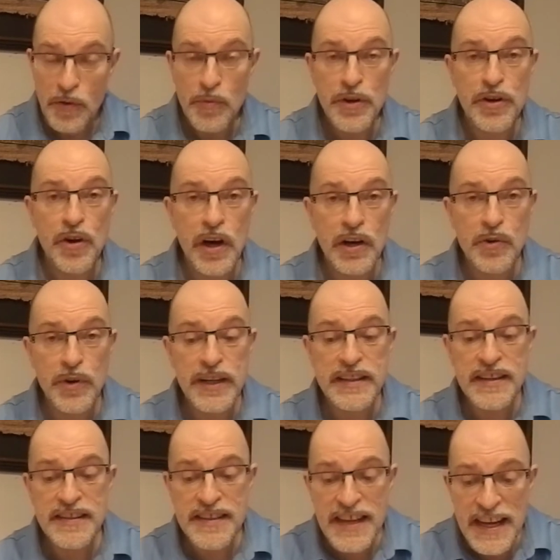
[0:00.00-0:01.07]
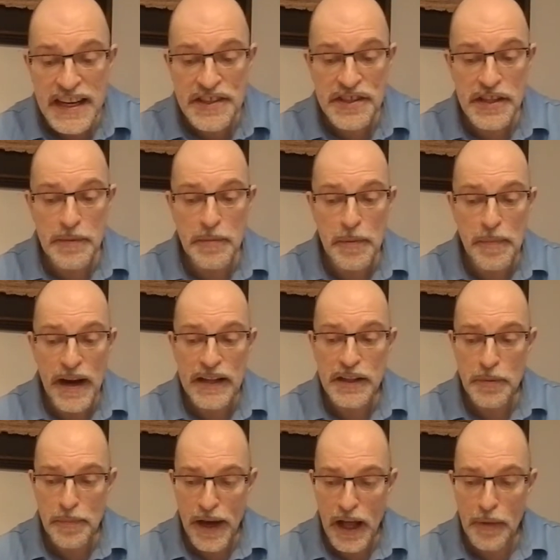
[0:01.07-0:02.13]
We're not going to teach them about the
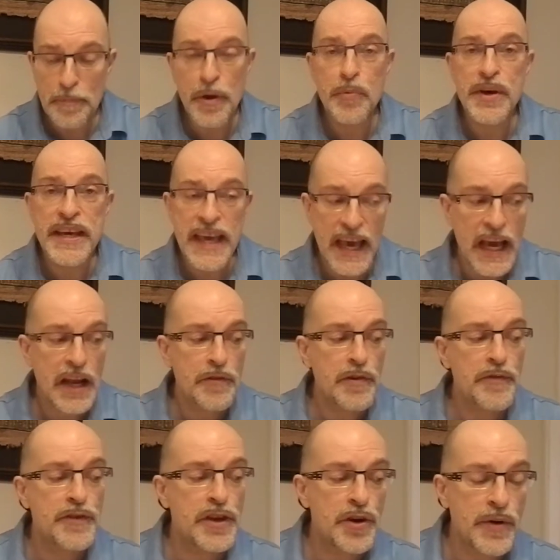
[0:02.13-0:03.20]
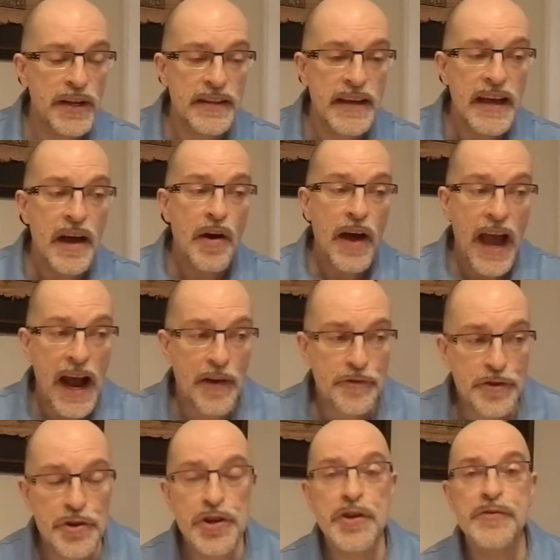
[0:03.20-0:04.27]
ballot, but we can review it.
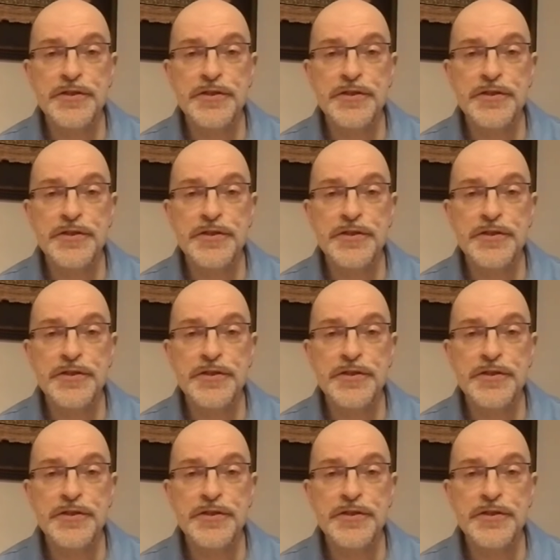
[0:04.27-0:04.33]
After you've